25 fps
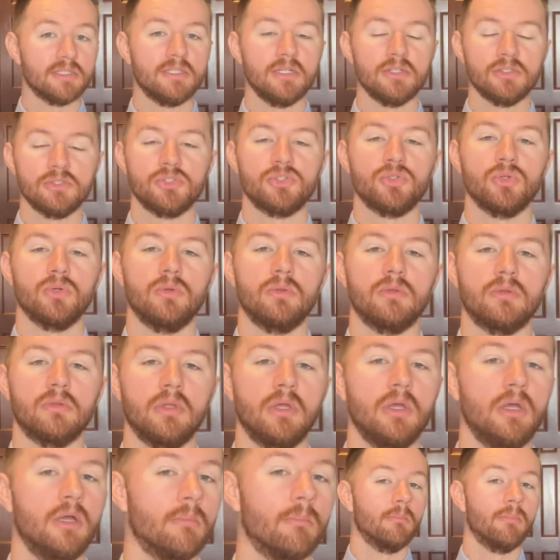here's the truth,
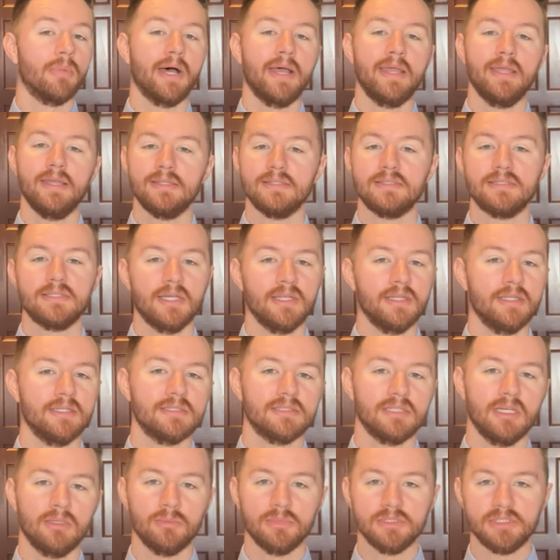buying and selling
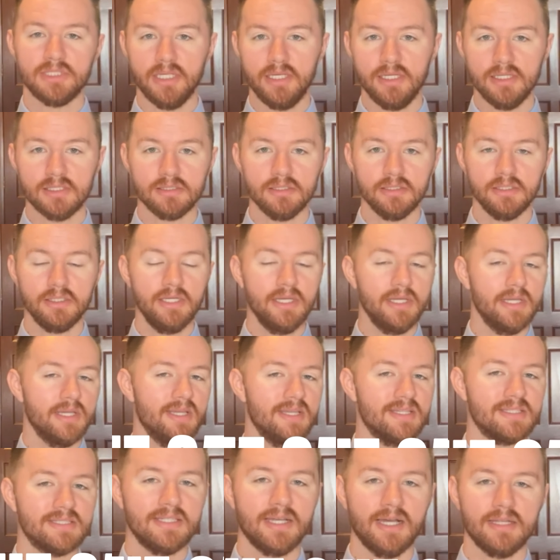simultaneously
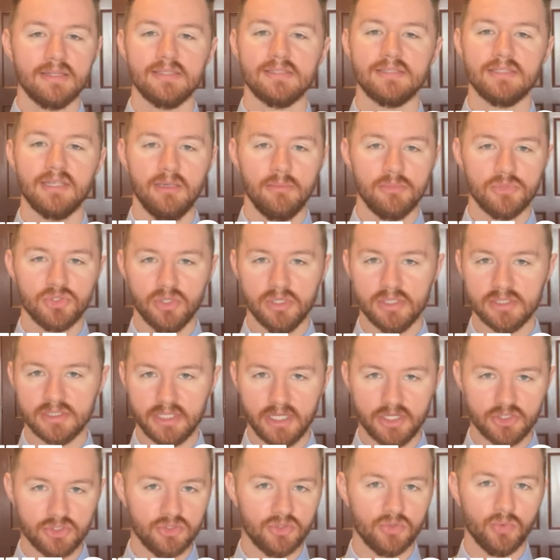is not the same
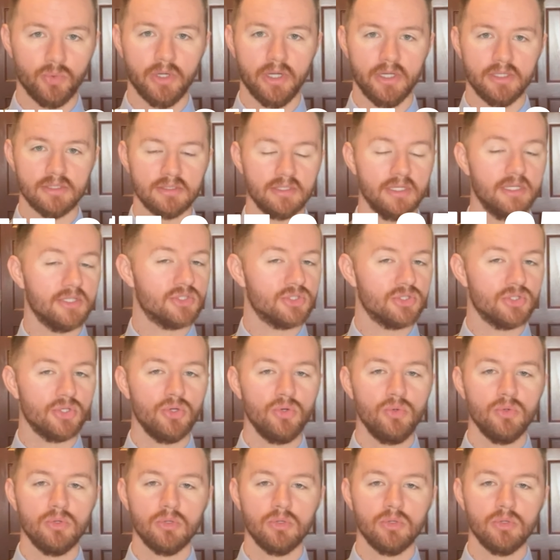transaction twice. It's two